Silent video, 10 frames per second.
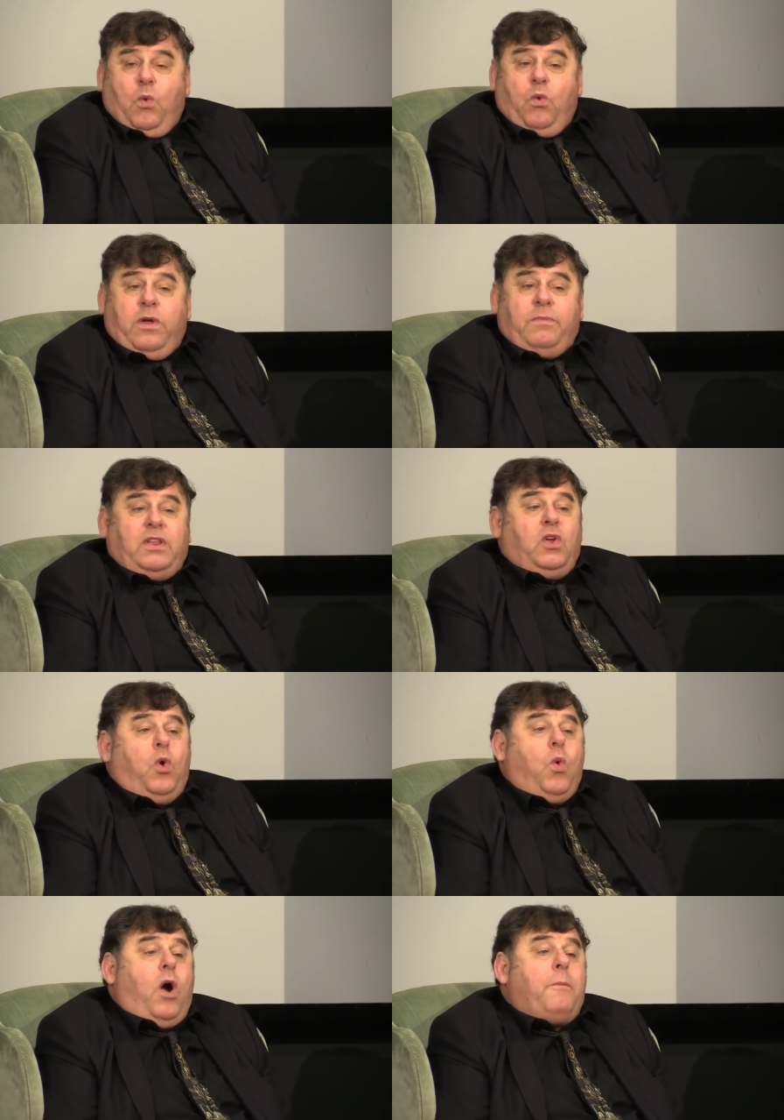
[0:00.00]
Women
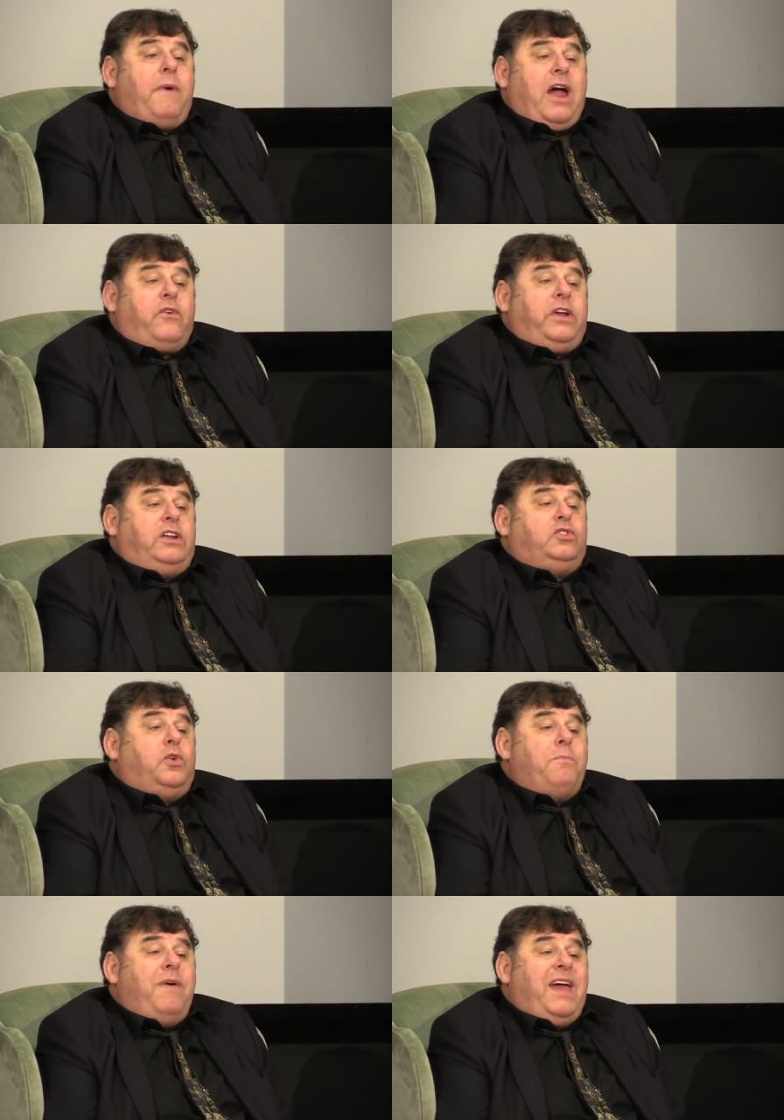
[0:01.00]
who are married
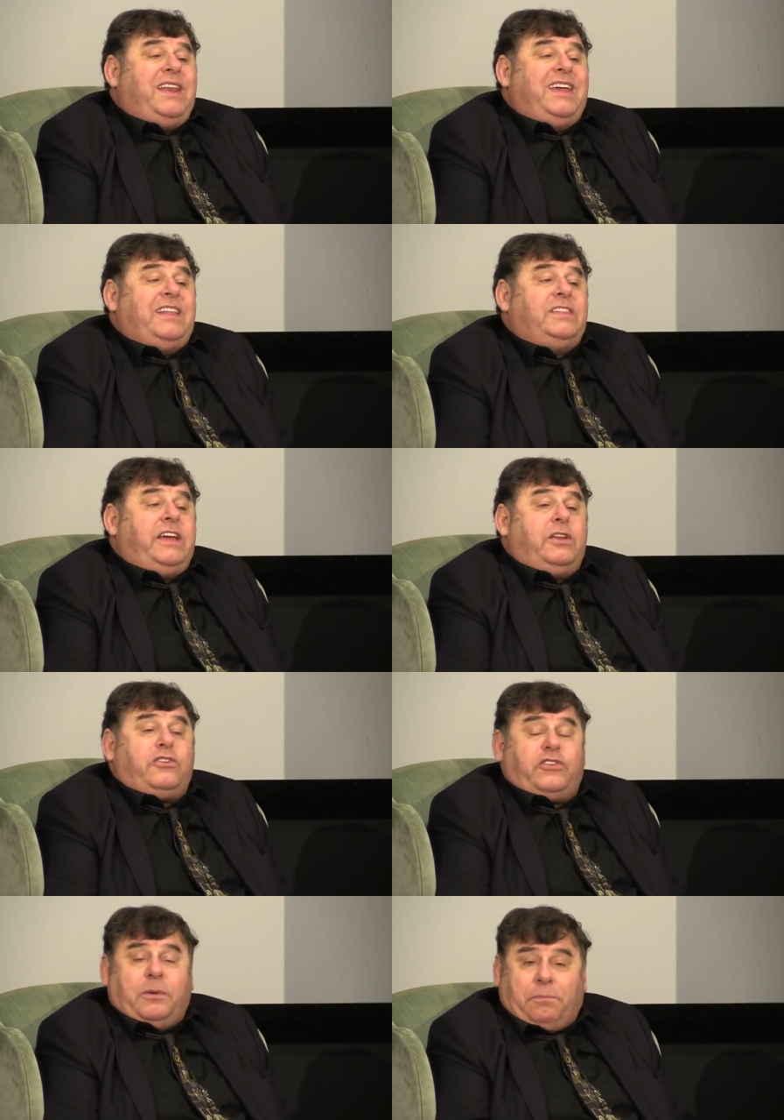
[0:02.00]
to men in
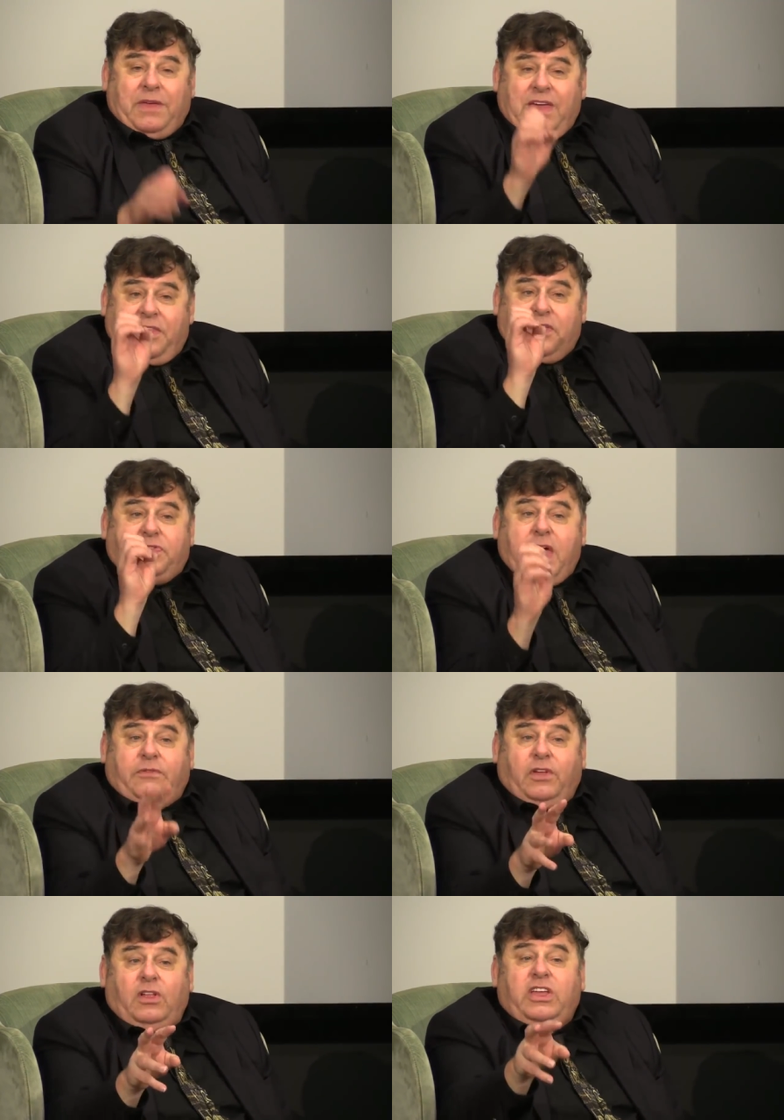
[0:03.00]
leadership. The
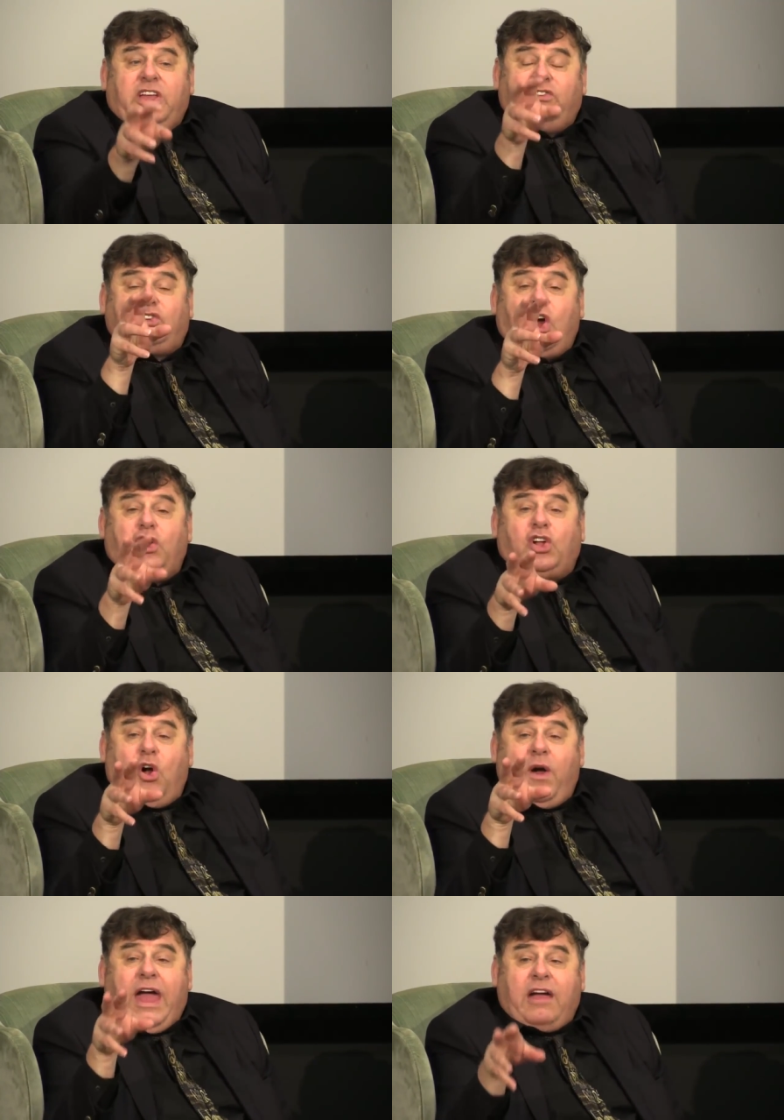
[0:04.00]
devil is going to
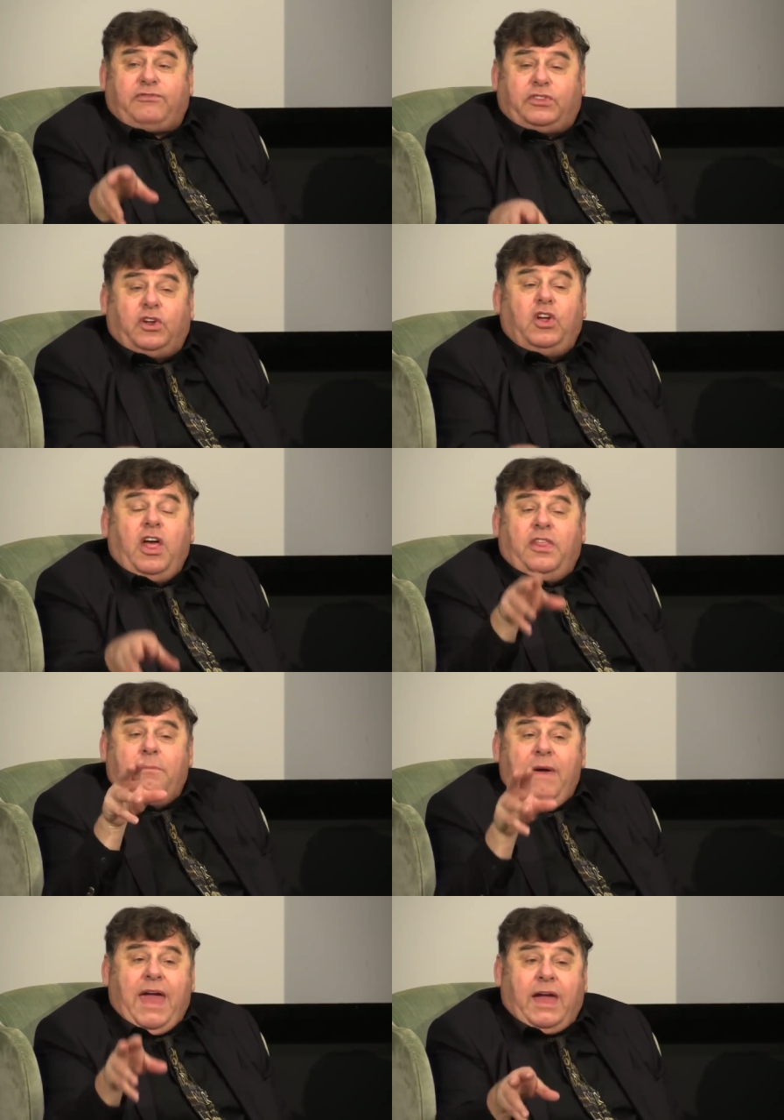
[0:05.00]
go after the
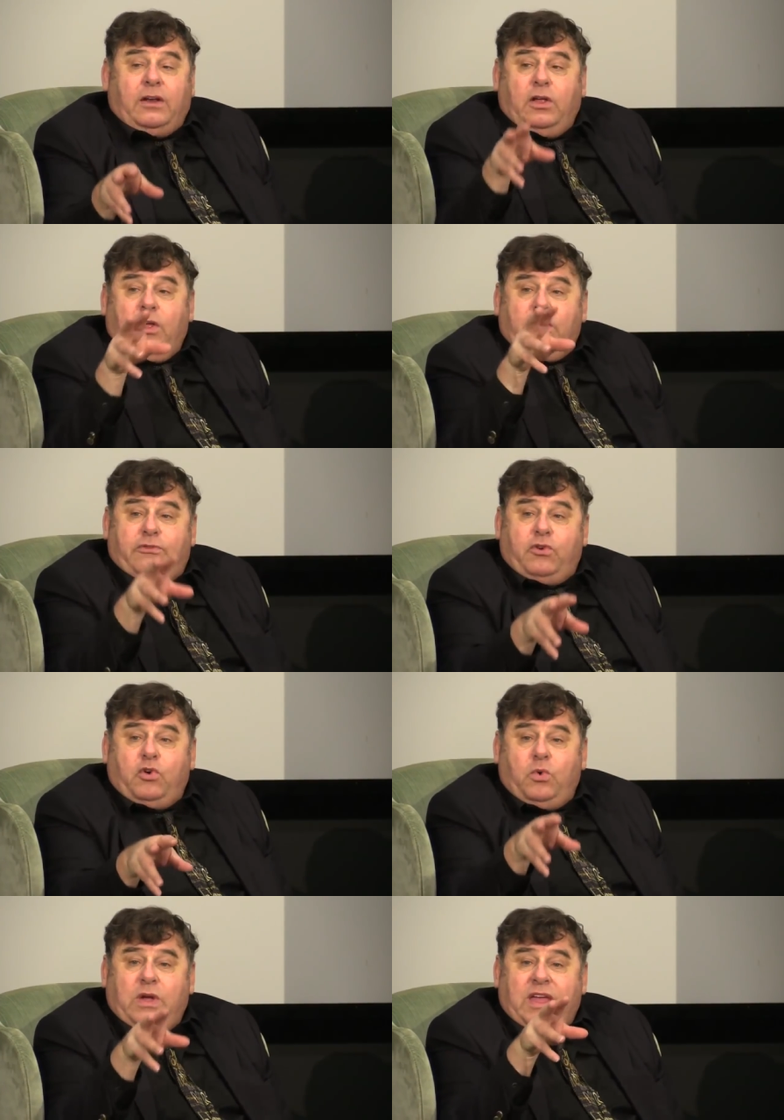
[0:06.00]
man
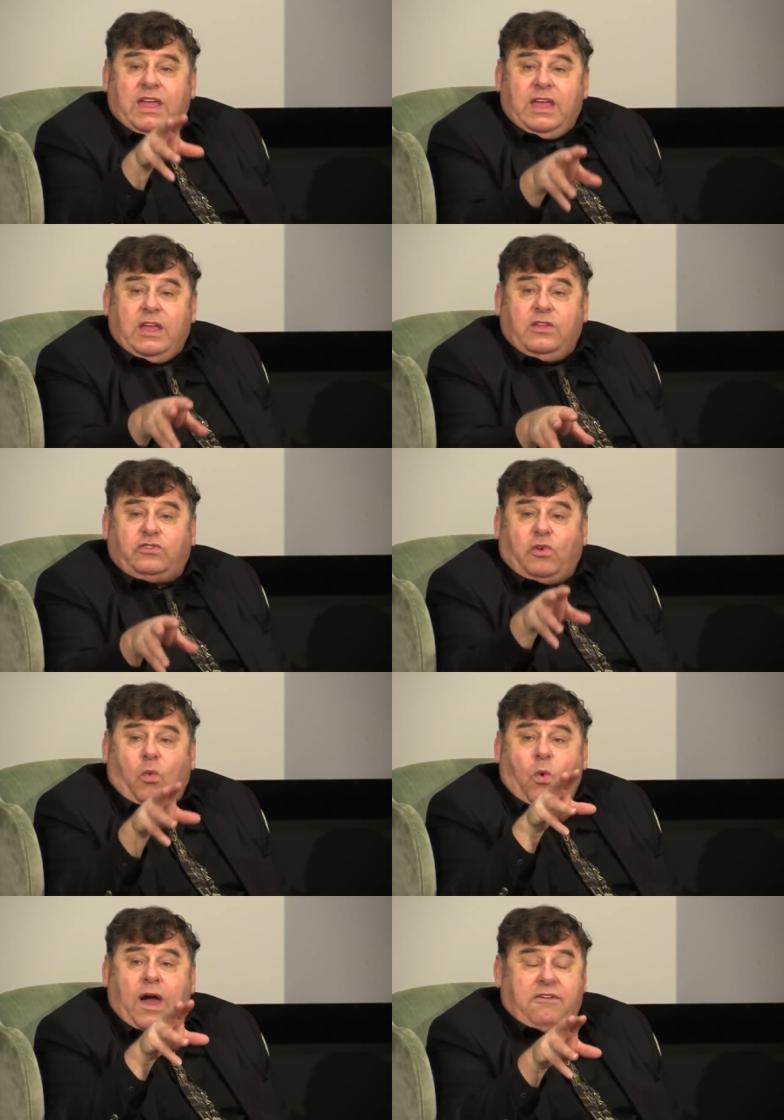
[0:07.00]
through his
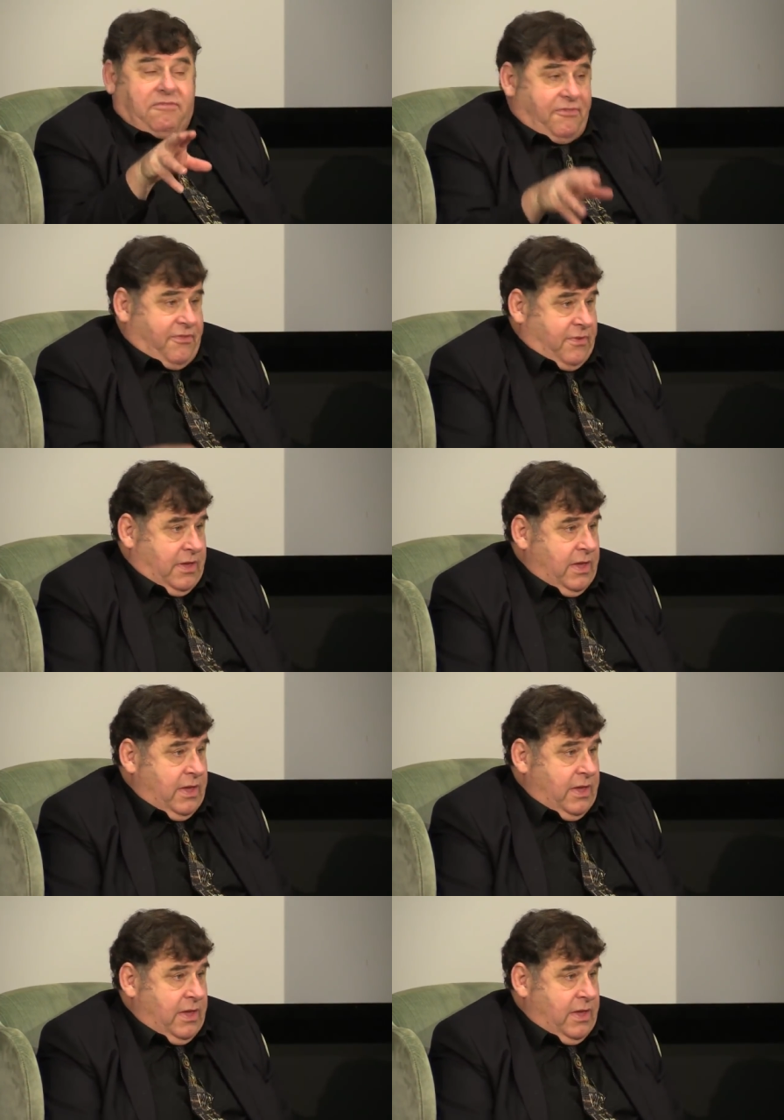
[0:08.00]
wife.